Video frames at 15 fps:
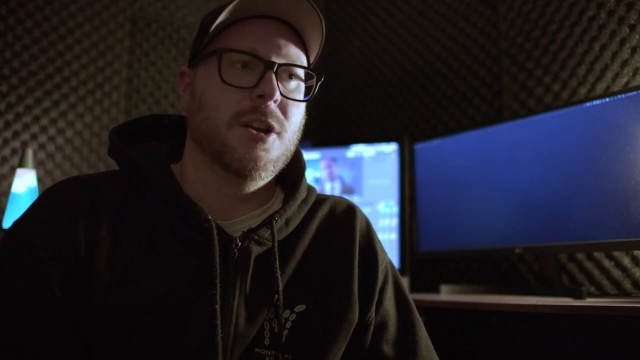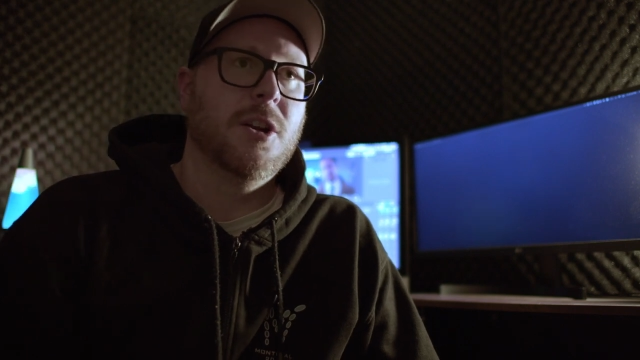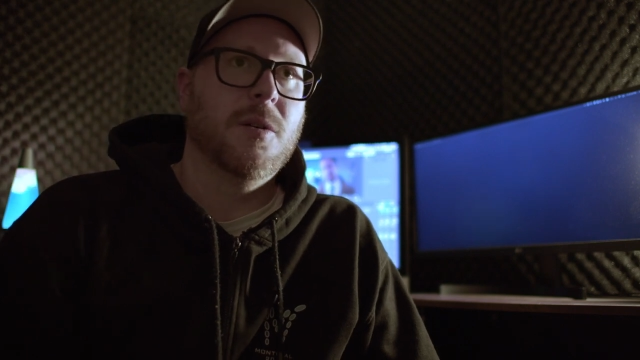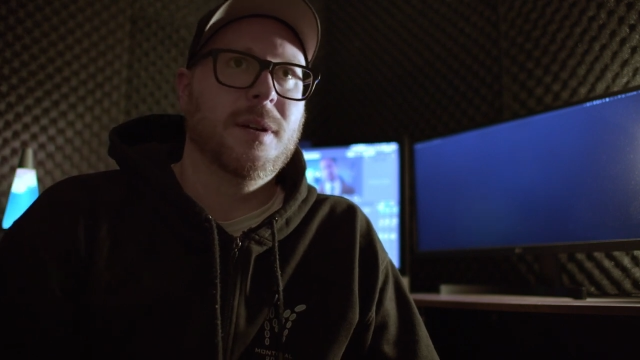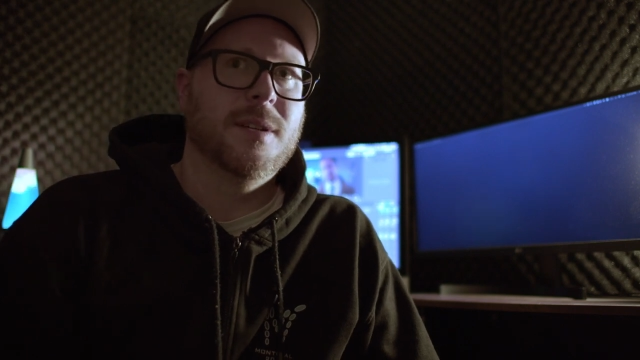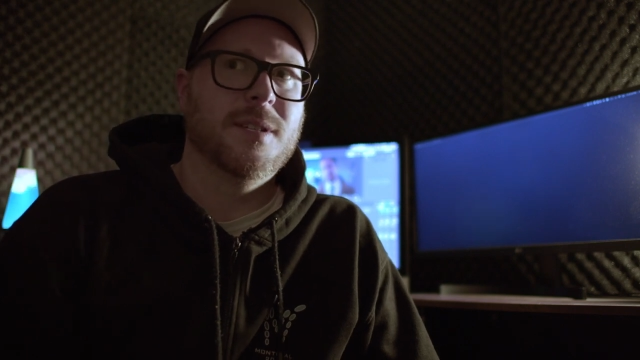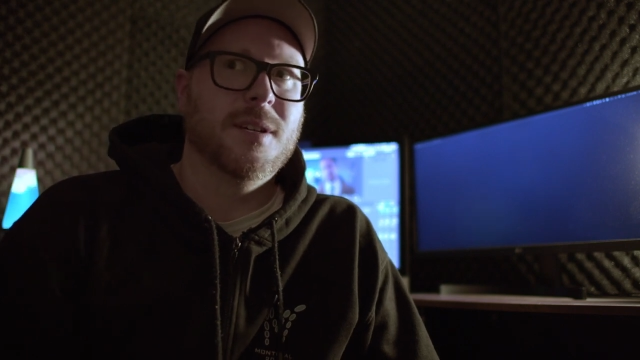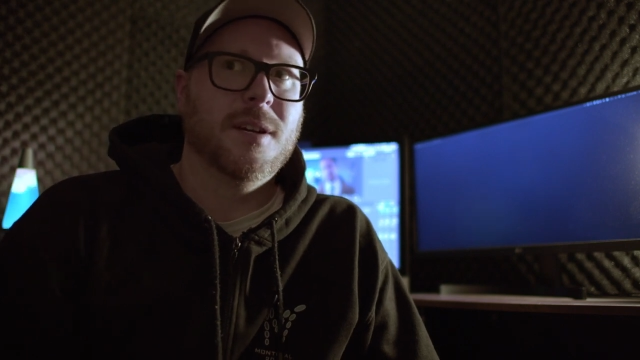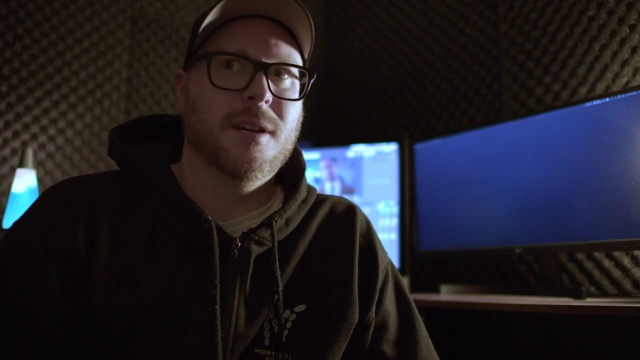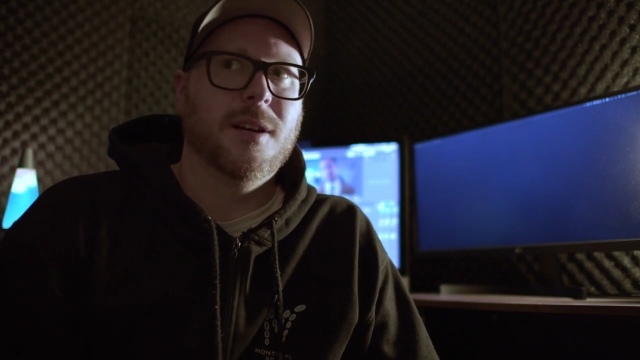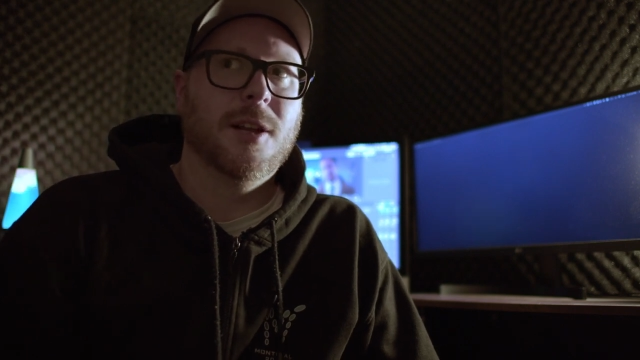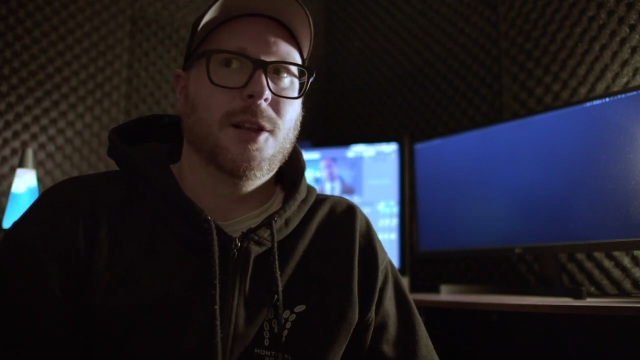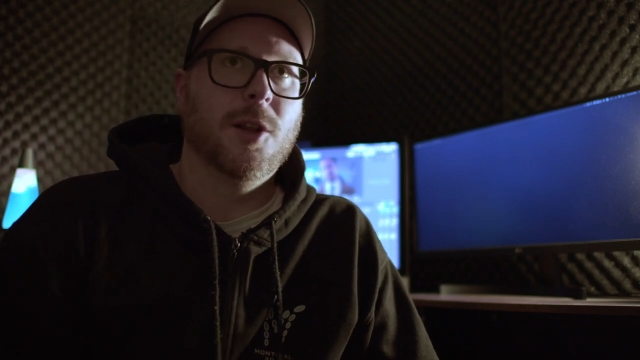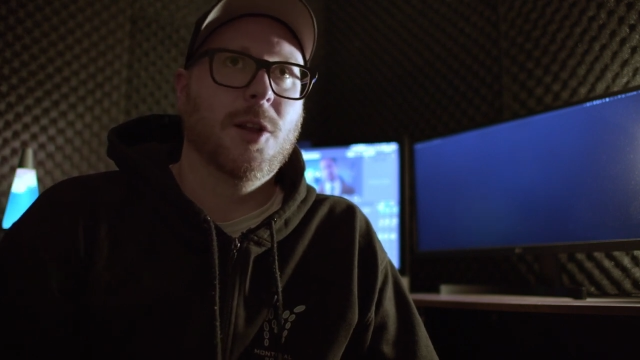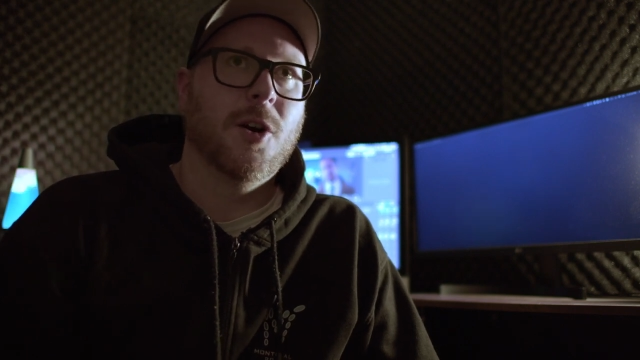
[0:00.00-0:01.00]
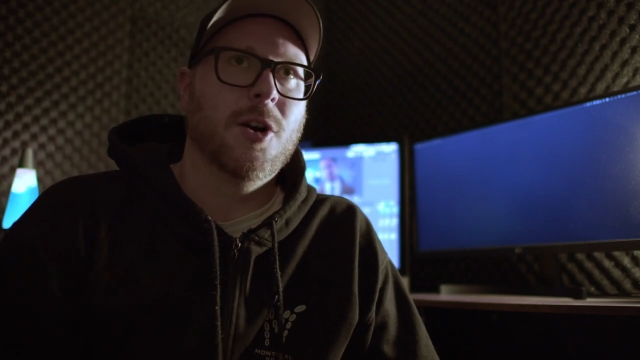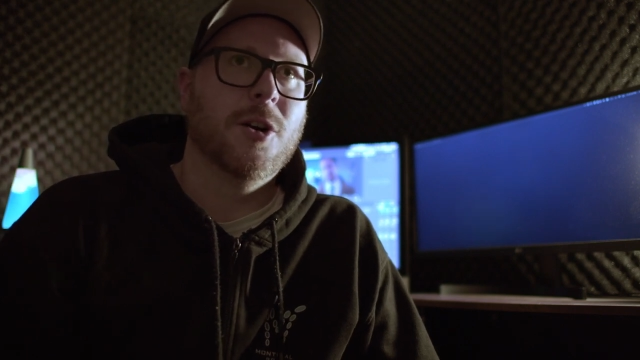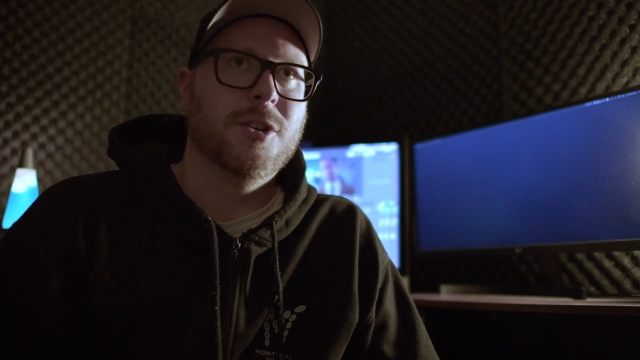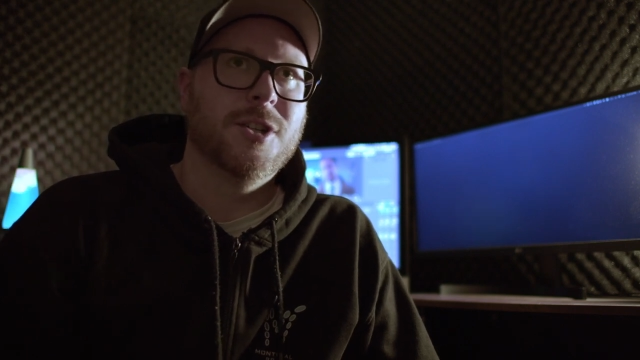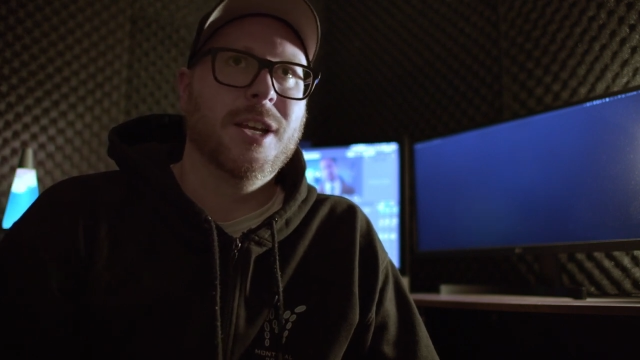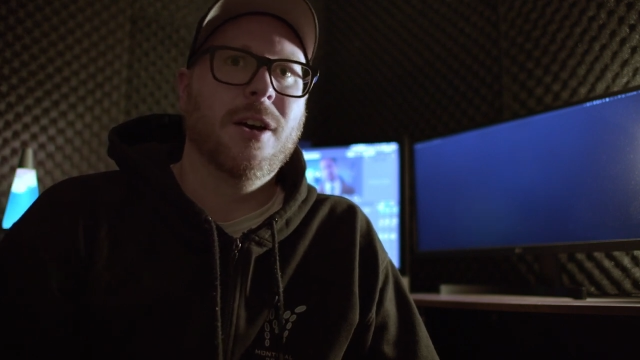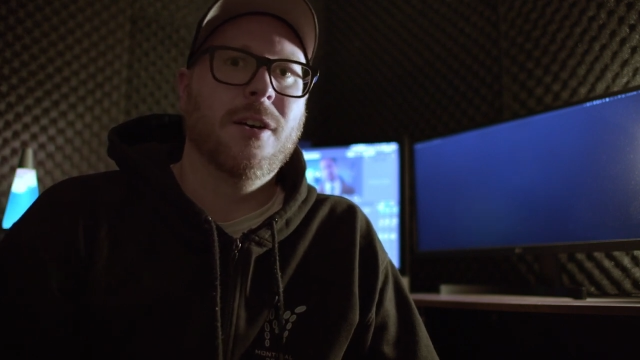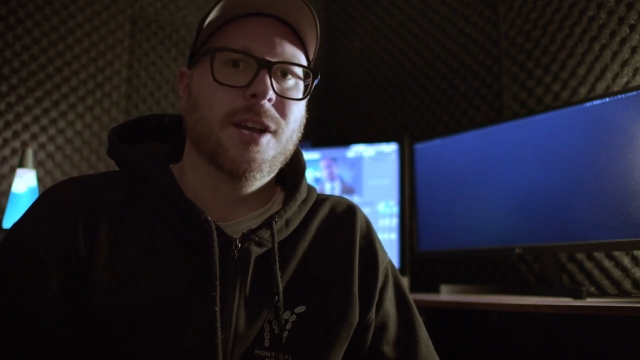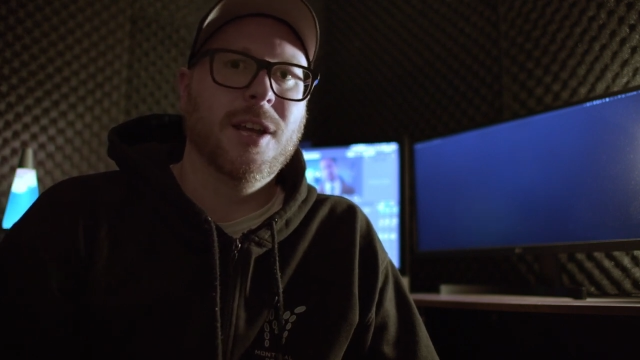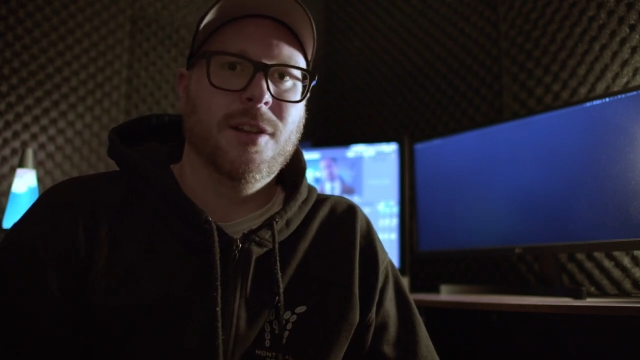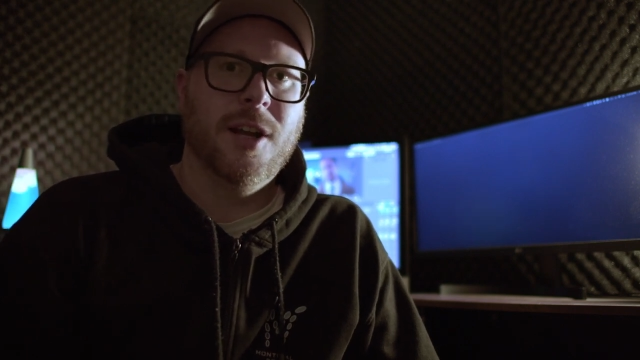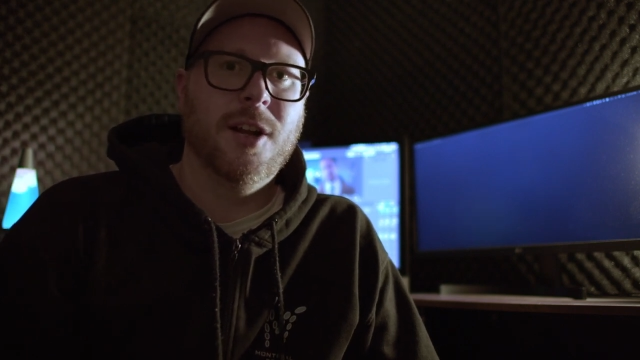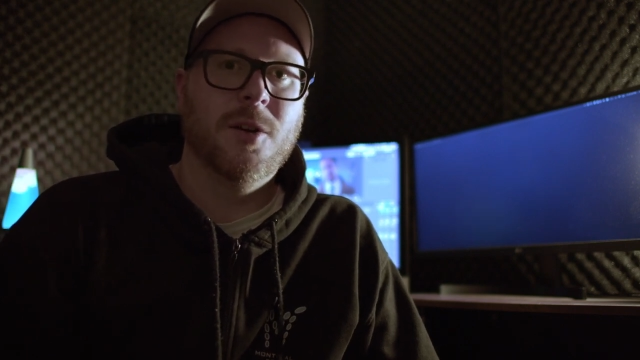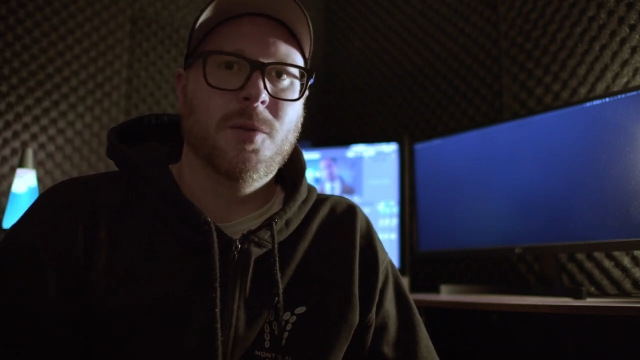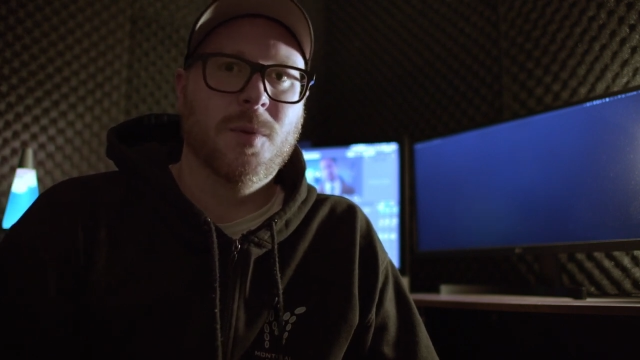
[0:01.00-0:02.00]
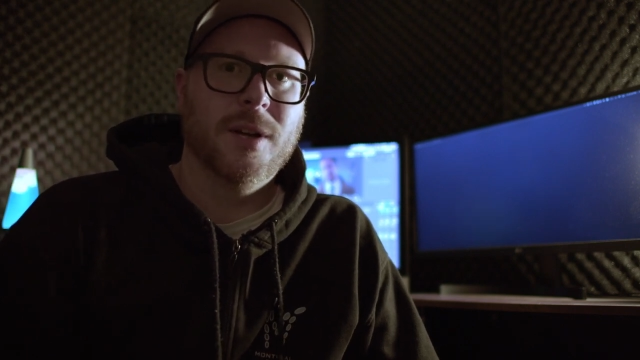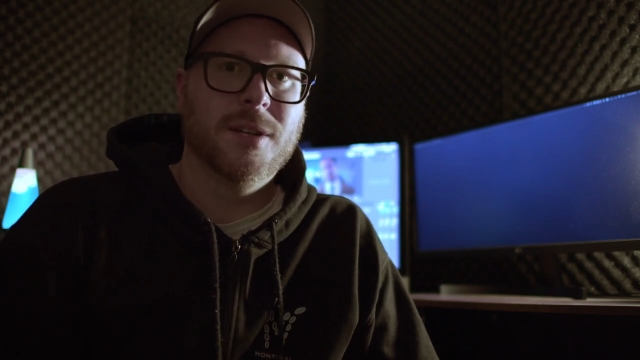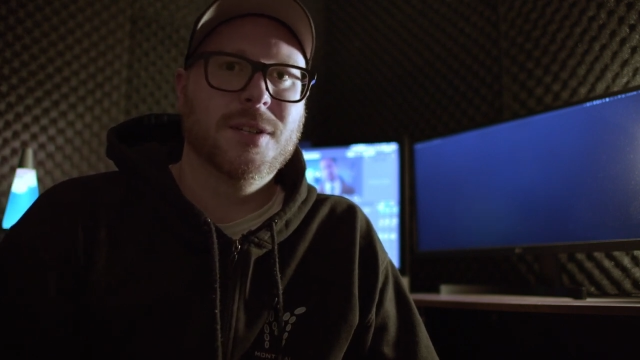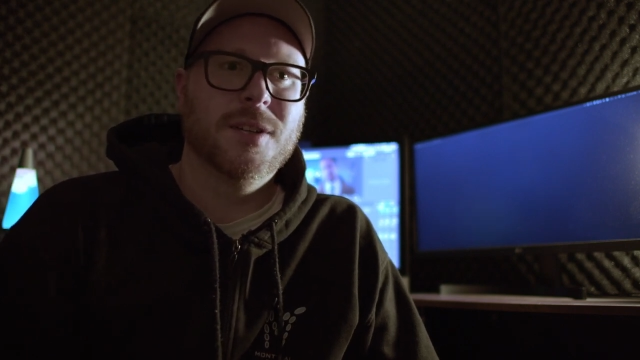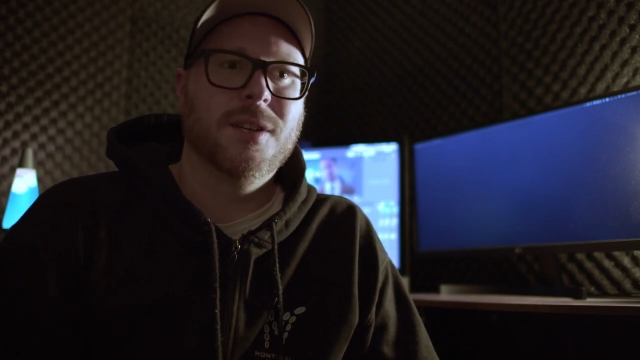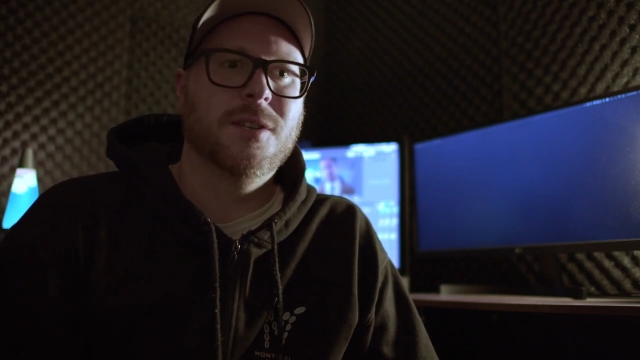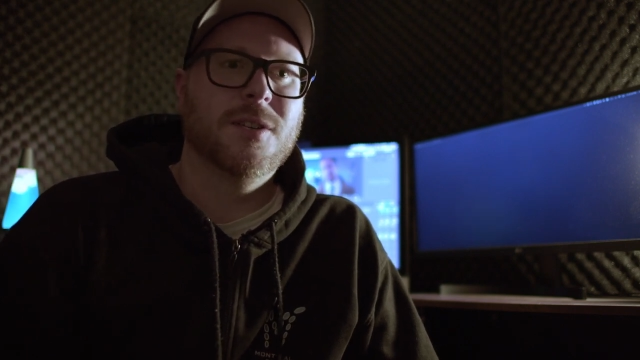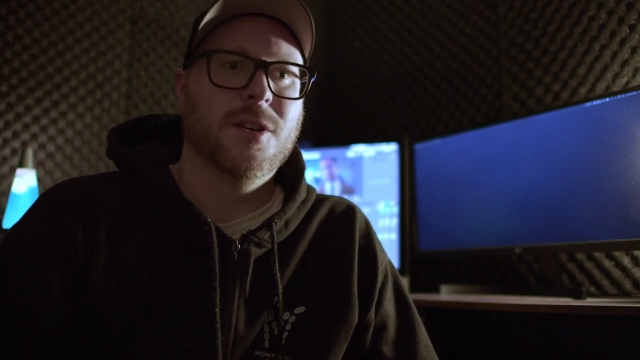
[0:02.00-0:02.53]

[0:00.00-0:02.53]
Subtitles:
You know, it's a large calculated risk